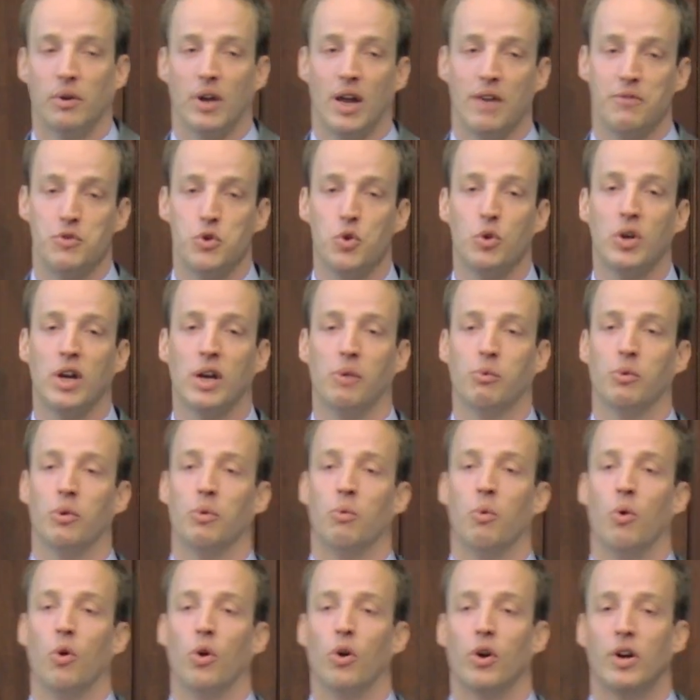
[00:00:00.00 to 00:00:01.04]
If you get
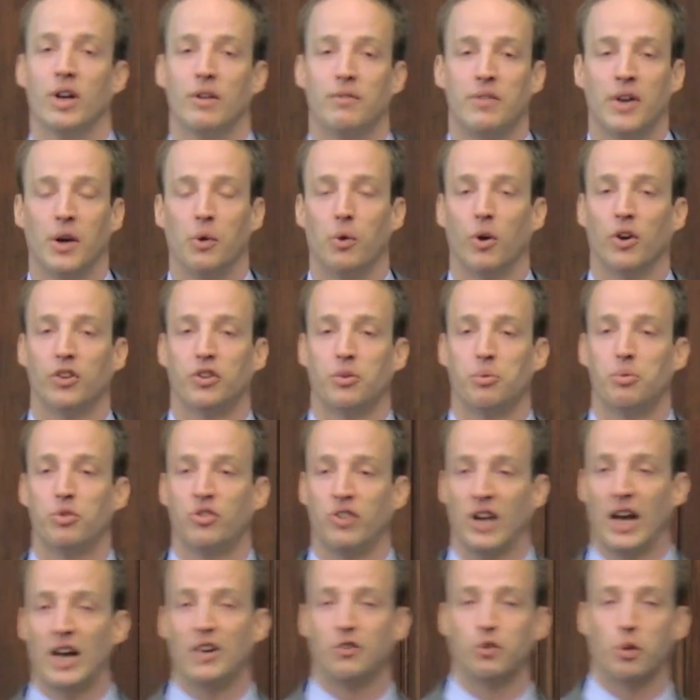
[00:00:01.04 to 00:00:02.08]
reward, if there were a
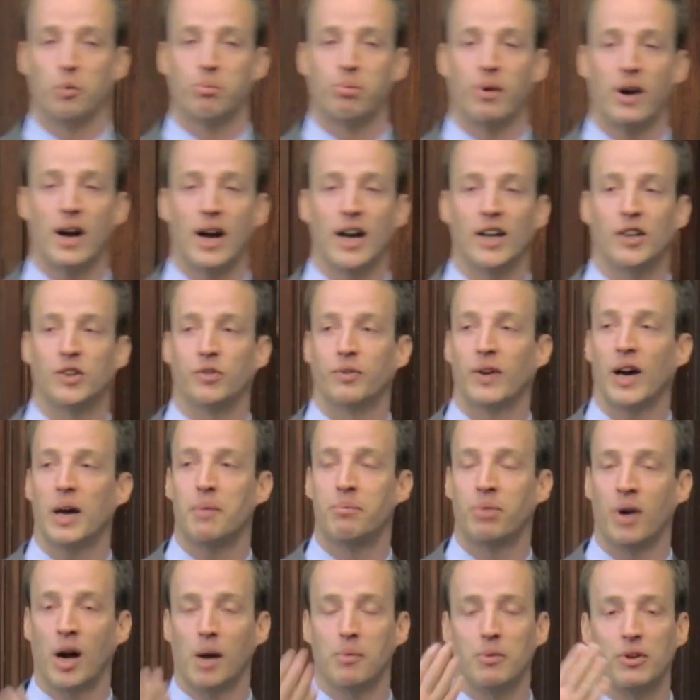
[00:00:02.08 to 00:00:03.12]
substantial prize, if
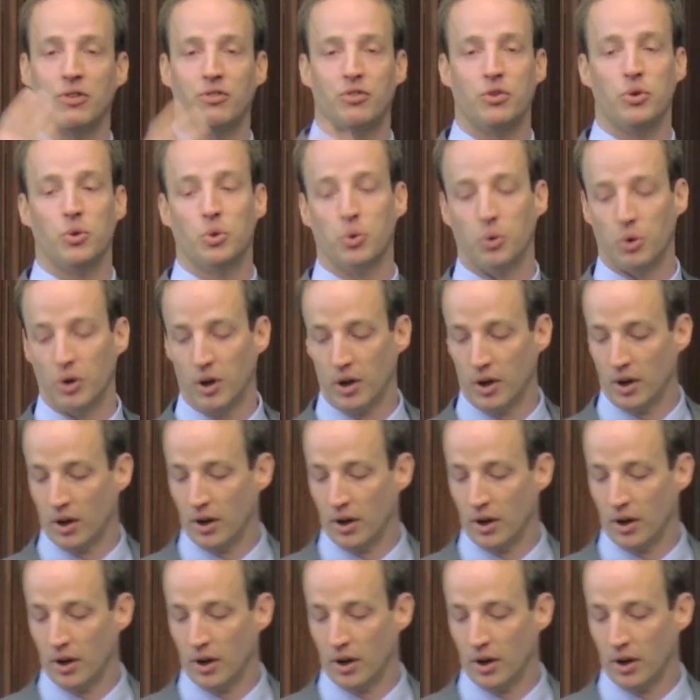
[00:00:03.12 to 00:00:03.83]
I'd promised you,